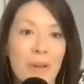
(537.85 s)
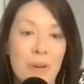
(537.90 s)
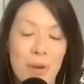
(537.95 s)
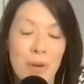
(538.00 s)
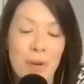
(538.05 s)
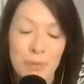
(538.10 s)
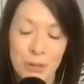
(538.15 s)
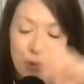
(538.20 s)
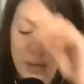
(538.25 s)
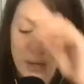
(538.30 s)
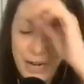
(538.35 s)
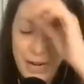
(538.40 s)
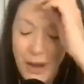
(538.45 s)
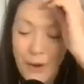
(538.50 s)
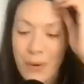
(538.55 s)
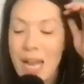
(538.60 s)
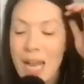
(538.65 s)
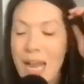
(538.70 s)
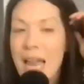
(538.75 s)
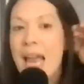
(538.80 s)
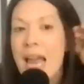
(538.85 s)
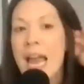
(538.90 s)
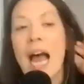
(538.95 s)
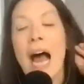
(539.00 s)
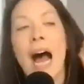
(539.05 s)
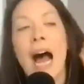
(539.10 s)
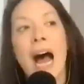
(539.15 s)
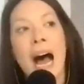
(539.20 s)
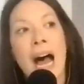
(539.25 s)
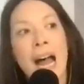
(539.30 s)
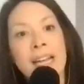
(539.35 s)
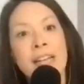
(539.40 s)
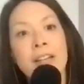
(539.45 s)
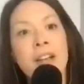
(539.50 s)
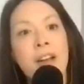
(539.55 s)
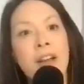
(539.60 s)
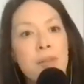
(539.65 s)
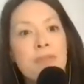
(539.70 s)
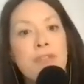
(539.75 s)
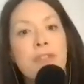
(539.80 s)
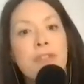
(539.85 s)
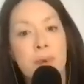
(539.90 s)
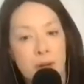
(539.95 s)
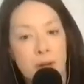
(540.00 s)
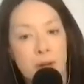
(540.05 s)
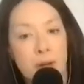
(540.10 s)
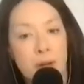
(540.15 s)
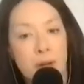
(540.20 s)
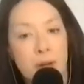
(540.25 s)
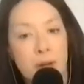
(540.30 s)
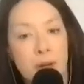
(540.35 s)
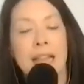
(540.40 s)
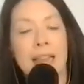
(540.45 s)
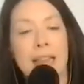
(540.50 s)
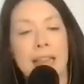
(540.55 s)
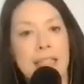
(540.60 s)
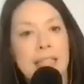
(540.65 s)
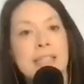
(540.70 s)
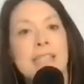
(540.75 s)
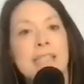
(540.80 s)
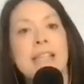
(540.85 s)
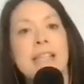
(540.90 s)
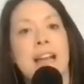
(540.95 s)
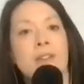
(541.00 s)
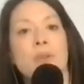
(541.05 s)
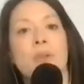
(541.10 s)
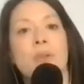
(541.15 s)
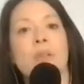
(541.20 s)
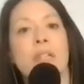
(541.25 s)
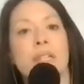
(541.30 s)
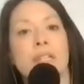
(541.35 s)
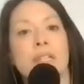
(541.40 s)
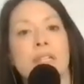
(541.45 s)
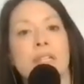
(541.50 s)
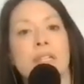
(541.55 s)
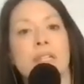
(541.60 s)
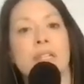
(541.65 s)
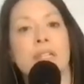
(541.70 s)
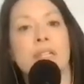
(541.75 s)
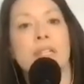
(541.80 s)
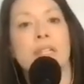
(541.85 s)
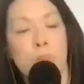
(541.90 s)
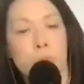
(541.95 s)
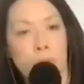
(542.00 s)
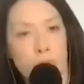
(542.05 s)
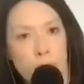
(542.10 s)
Who I'm sure you know. I know from her that this schedule is so